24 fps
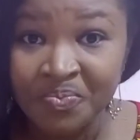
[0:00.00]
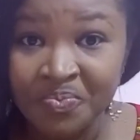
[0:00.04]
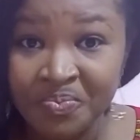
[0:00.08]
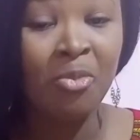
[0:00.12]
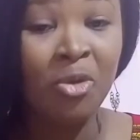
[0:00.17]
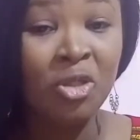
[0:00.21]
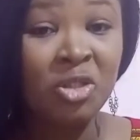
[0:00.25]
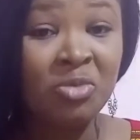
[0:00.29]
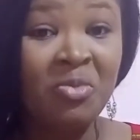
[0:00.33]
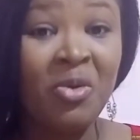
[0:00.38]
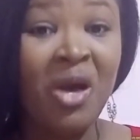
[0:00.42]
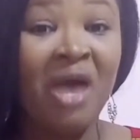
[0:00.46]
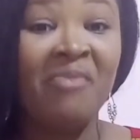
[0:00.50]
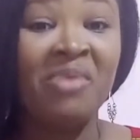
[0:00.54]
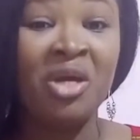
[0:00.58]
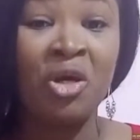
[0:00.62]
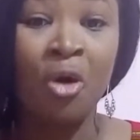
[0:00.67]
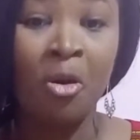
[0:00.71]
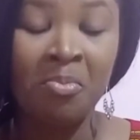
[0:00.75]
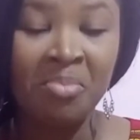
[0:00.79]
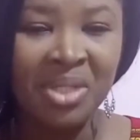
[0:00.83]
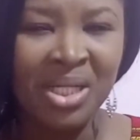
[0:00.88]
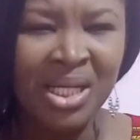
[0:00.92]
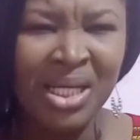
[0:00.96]
Most people have been
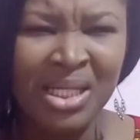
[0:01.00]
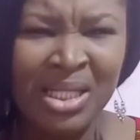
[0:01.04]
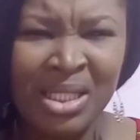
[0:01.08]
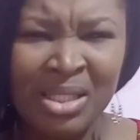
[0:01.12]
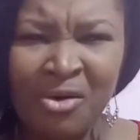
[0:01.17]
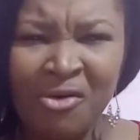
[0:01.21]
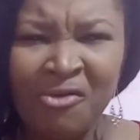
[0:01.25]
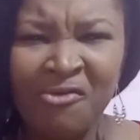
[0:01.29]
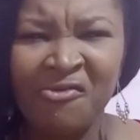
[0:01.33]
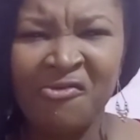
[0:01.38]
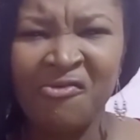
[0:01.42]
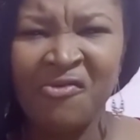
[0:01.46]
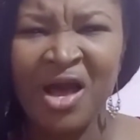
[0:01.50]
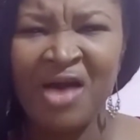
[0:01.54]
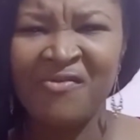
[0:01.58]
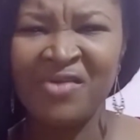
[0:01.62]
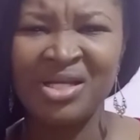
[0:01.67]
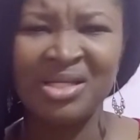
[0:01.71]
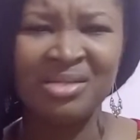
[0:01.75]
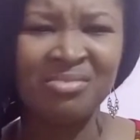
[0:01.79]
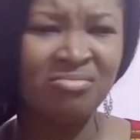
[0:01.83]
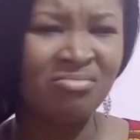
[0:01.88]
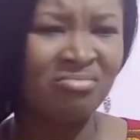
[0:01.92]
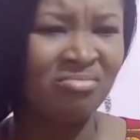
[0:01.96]
complaining of
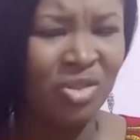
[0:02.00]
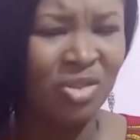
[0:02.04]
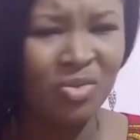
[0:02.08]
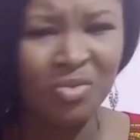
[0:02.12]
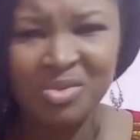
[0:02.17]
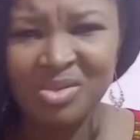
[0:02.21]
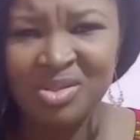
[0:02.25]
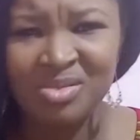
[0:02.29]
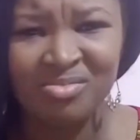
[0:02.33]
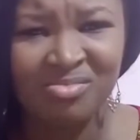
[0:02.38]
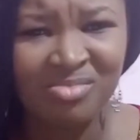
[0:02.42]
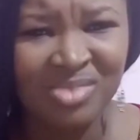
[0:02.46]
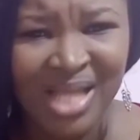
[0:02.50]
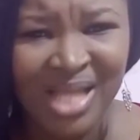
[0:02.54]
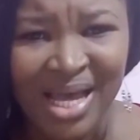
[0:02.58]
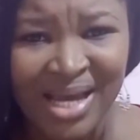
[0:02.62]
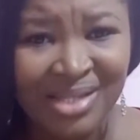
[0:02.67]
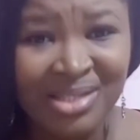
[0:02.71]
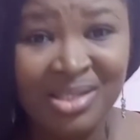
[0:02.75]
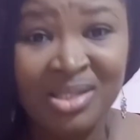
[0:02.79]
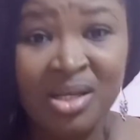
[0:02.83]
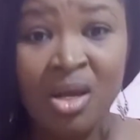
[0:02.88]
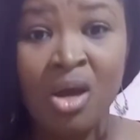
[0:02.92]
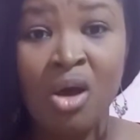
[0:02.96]
having
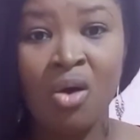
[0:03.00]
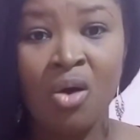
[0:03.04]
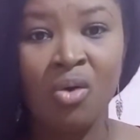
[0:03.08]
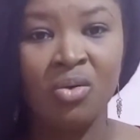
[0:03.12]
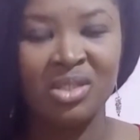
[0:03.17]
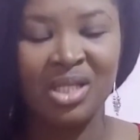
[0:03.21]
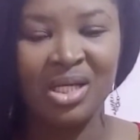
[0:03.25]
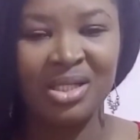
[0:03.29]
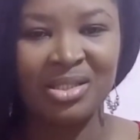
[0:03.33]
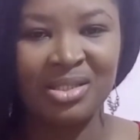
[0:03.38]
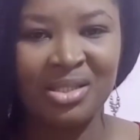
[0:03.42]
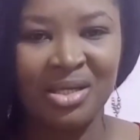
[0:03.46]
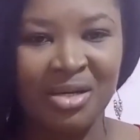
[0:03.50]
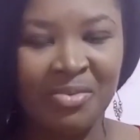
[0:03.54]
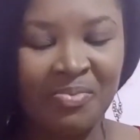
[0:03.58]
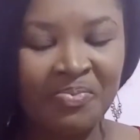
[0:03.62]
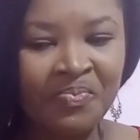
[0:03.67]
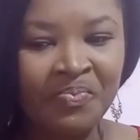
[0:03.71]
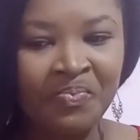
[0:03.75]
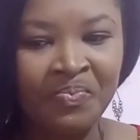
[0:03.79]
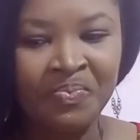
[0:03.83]
lice in their scalp.